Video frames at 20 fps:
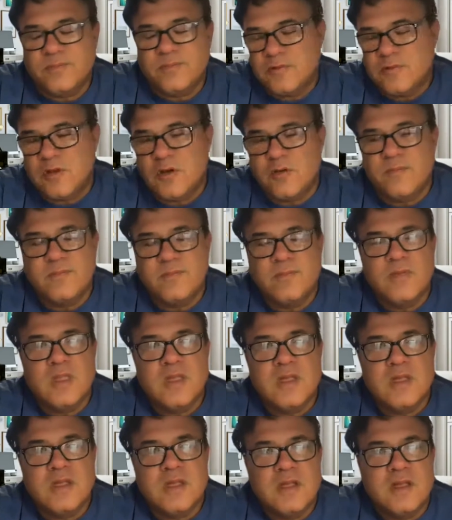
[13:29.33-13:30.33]
So
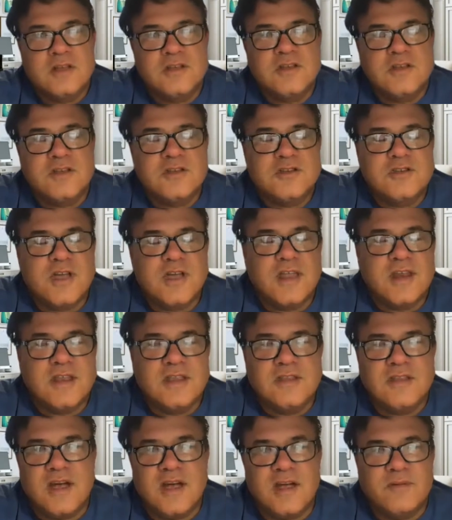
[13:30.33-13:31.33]
it's an
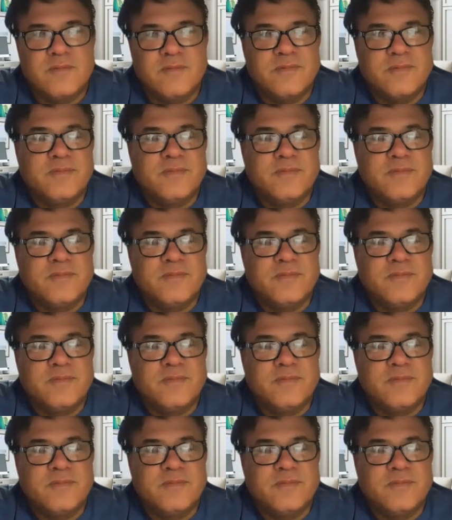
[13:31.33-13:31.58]
exciting time.